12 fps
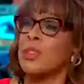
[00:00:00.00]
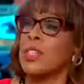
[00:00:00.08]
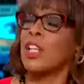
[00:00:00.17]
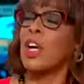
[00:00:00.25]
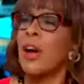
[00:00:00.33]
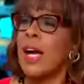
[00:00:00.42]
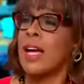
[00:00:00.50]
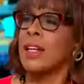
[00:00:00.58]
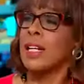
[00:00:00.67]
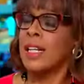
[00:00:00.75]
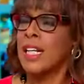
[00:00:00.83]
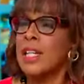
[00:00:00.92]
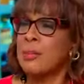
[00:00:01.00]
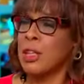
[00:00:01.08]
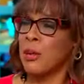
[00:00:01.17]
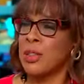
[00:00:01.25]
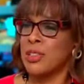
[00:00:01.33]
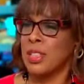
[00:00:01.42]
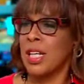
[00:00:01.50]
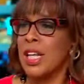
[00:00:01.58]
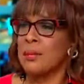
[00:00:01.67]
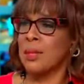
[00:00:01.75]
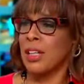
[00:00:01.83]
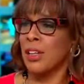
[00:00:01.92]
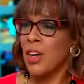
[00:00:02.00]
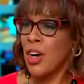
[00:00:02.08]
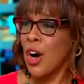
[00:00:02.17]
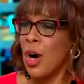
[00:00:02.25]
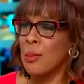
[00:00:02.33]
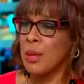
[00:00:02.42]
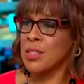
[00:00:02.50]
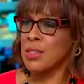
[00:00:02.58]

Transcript: you and say, go ahead, hit me, Krysten, hit me. Arm